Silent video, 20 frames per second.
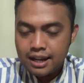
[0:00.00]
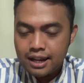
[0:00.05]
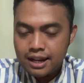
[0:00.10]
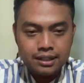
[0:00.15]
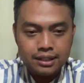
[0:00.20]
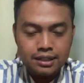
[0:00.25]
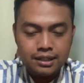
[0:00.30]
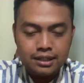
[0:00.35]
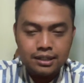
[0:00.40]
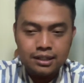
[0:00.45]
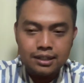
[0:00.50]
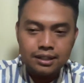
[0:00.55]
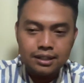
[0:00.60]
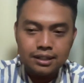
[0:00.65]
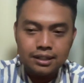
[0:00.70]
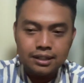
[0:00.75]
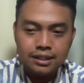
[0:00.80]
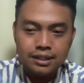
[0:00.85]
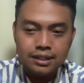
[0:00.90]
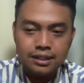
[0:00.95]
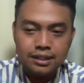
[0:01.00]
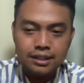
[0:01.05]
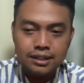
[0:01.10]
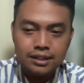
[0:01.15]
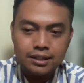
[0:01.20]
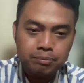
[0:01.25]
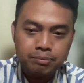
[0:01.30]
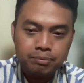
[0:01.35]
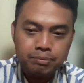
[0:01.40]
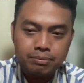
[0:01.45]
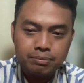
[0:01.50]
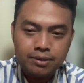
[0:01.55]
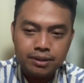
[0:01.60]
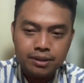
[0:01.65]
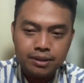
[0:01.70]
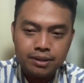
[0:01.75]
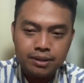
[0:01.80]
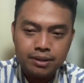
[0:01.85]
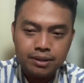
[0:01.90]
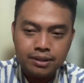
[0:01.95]

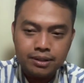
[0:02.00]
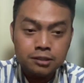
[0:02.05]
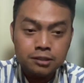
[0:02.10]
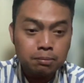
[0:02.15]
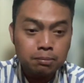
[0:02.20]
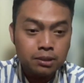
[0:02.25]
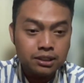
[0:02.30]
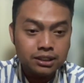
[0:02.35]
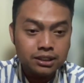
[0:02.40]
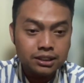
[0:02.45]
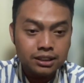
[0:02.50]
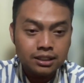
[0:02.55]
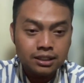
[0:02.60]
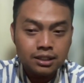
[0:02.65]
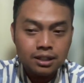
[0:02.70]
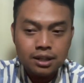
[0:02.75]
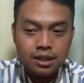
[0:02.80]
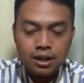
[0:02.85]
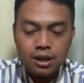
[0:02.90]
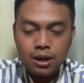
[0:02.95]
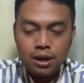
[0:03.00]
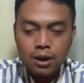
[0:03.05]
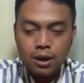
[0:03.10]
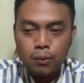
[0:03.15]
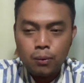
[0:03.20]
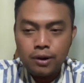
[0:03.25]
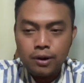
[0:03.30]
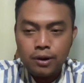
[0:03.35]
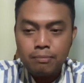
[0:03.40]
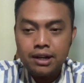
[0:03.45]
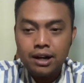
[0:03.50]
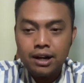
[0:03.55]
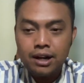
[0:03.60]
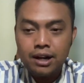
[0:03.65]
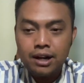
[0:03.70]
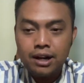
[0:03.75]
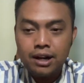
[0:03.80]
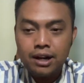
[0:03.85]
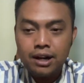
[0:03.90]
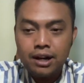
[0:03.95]
this position will be
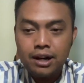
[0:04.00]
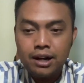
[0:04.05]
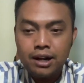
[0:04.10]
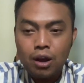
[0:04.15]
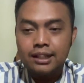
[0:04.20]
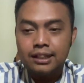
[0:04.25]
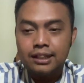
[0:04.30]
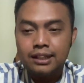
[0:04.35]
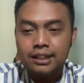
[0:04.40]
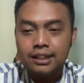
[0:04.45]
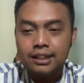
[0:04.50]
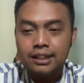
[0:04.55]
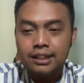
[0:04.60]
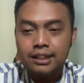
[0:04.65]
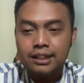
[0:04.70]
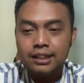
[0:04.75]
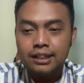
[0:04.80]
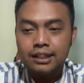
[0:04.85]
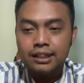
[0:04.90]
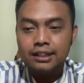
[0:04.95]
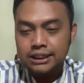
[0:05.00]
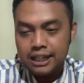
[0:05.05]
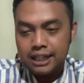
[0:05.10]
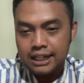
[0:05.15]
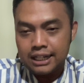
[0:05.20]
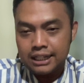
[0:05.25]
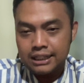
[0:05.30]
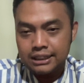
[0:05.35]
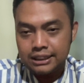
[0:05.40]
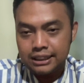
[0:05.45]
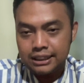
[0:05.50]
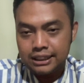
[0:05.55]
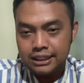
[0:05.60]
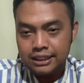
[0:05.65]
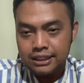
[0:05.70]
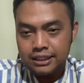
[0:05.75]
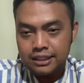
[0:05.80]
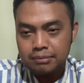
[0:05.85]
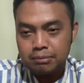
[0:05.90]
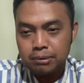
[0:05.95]
lower than potential energy in here.